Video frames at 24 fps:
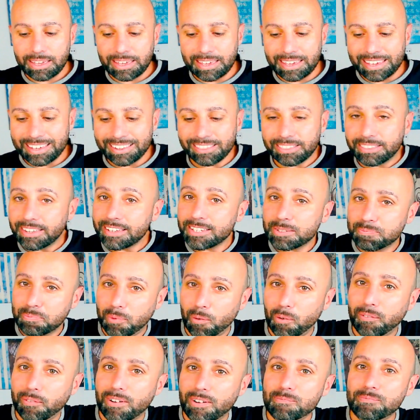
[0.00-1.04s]
In this
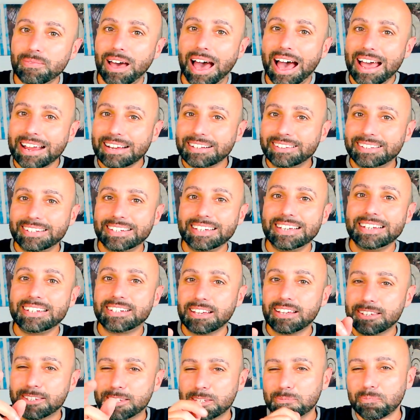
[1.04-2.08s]
program, I teach
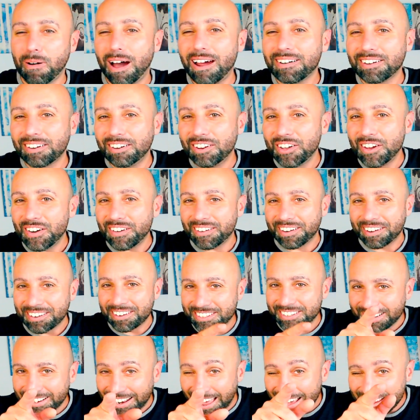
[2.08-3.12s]
smart
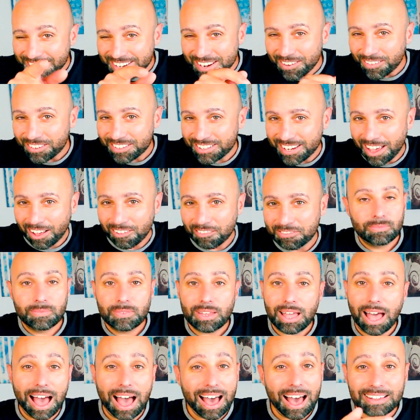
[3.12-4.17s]
learners like yourself
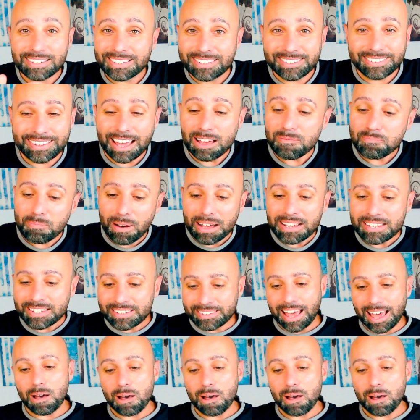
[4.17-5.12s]
a step-by-step